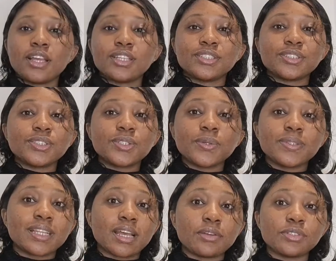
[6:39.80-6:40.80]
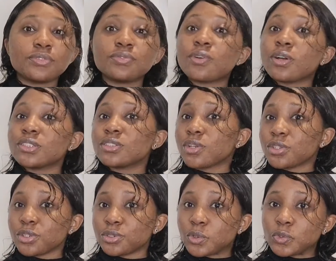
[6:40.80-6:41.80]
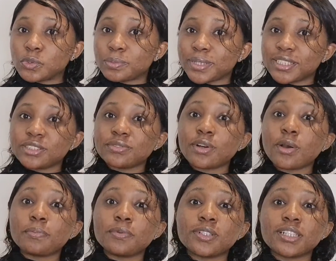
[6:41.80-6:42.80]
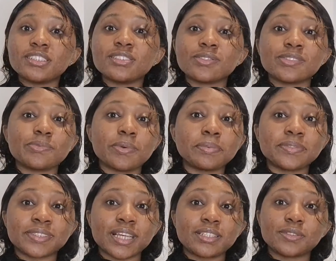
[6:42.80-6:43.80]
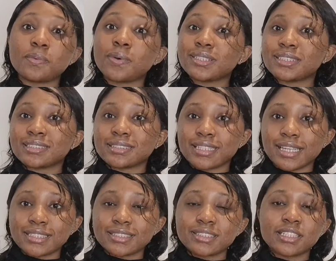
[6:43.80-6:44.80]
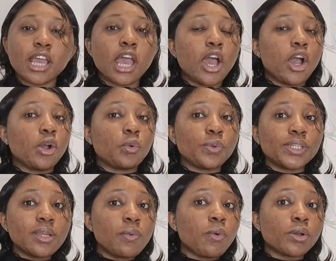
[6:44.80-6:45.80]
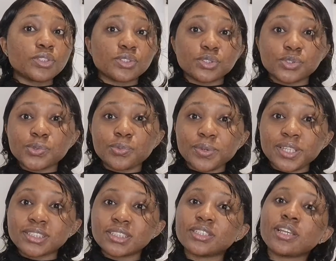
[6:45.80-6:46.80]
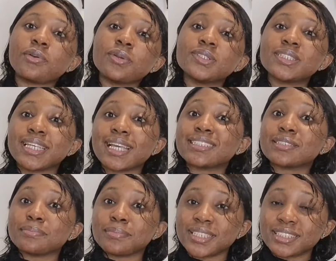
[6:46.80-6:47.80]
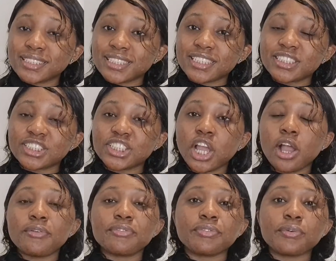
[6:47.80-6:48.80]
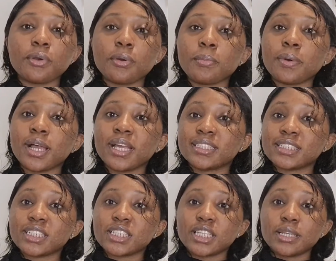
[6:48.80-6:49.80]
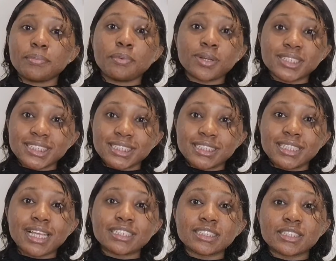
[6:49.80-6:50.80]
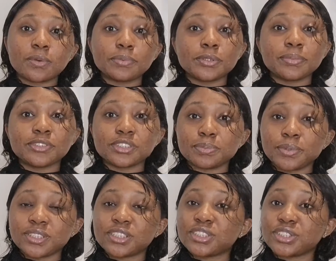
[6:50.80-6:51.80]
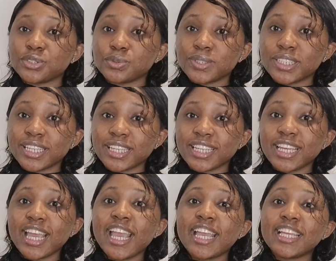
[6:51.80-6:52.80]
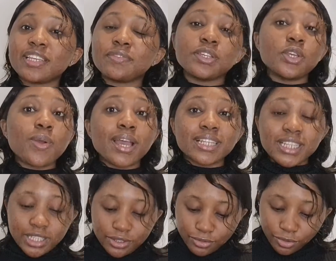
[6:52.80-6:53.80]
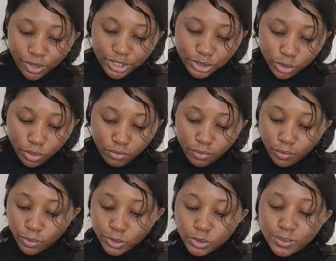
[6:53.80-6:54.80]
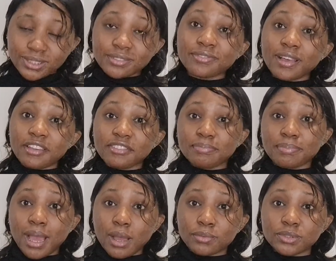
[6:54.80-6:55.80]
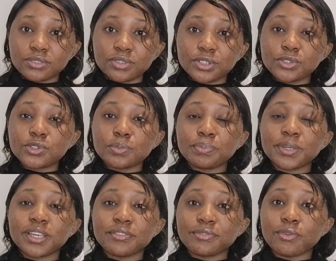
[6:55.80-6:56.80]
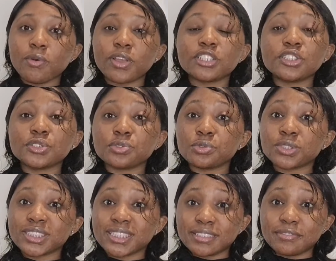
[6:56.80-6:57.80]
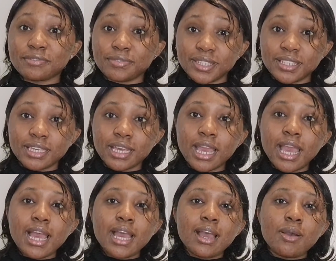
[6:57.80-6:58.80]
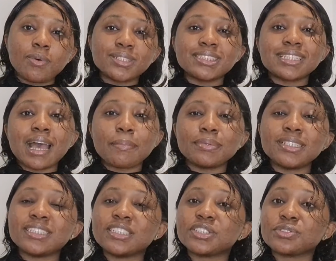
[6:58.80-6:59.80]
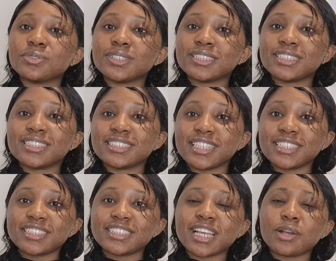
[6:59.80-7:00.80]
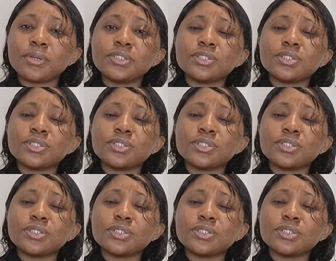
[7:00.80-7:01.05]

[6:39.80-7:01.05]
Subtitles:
So now you've gotten all your documents, you've uploaded it on the website. What is next? Within 1 to 2 weeks, you're going to get a message from the body, that's the optometrist body in the UK, giving you an invoice of £125 for you to pay for a scrutiny fee. What is happening in this scrutiny stage is they are going to